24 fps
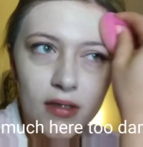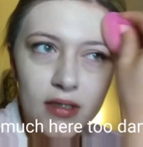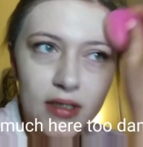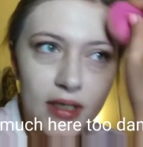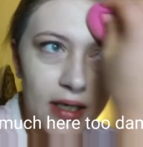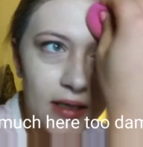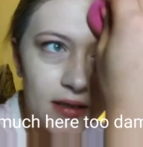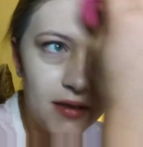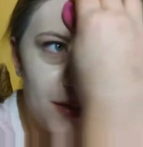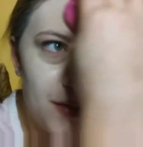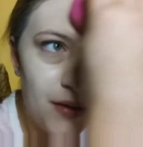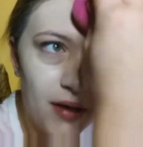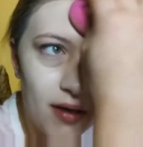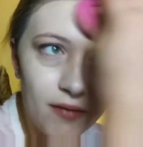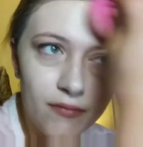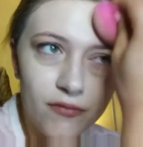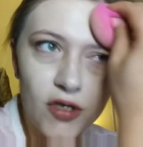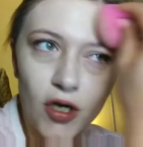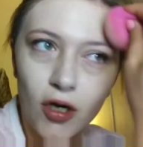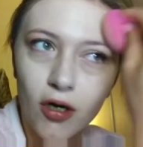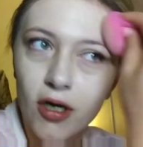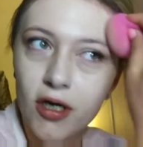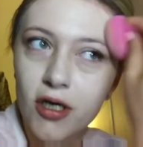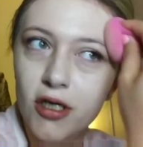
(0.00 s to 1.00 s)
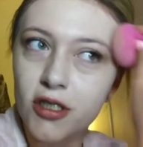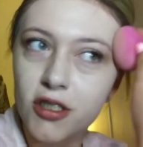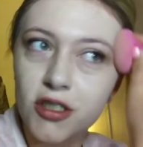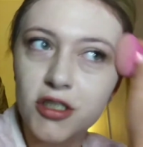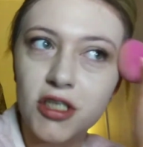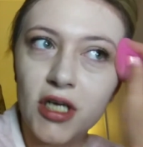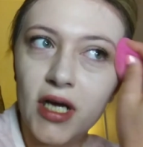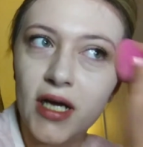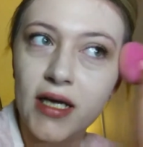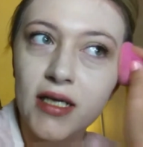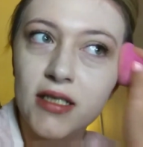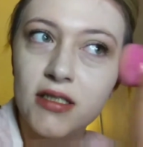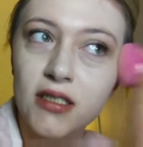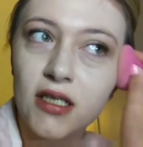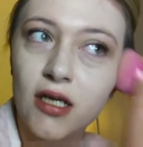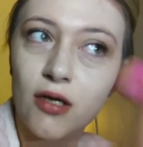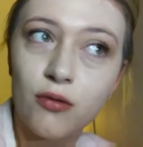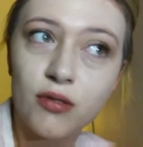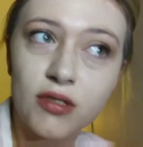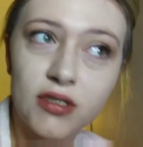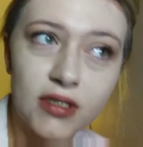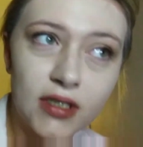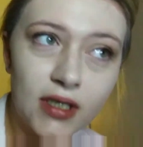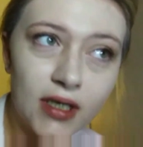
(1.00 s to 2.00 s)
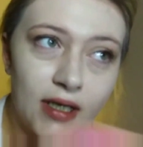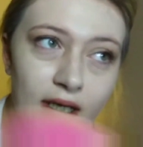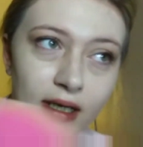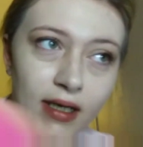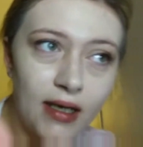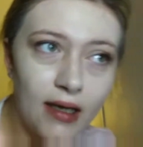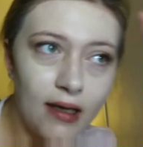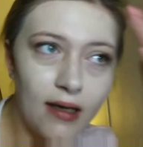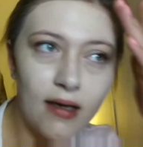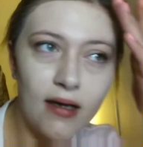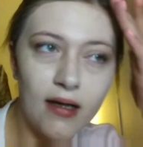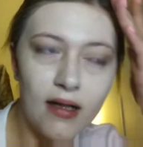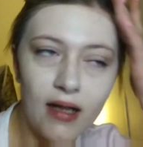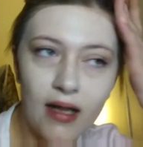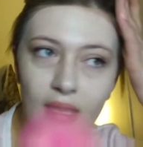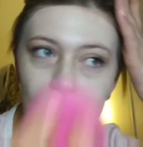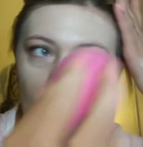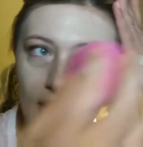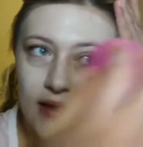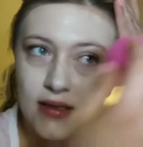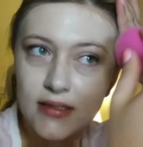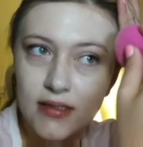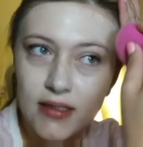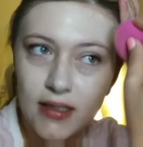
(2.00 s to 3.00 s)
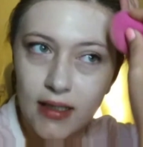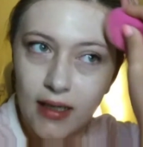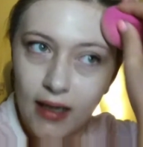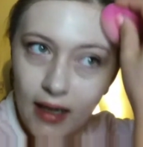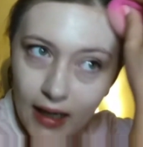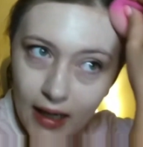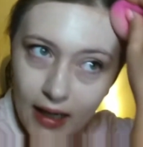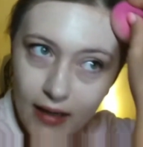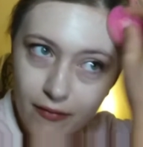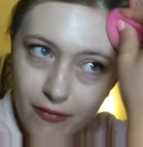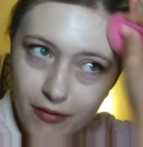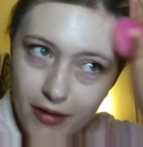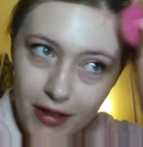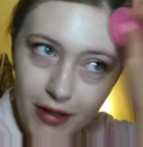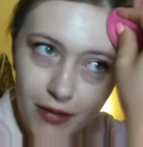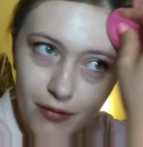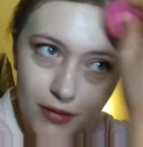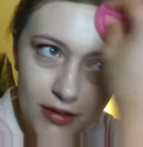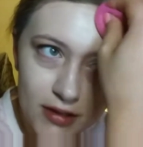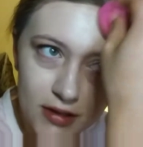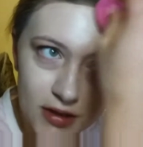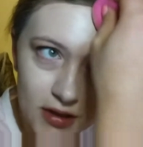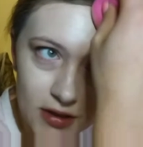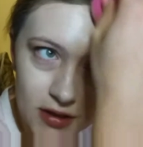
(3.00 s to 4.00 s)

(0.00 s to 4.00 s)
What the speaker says: they do have darker shades, and I was going to get Classic Ivory, which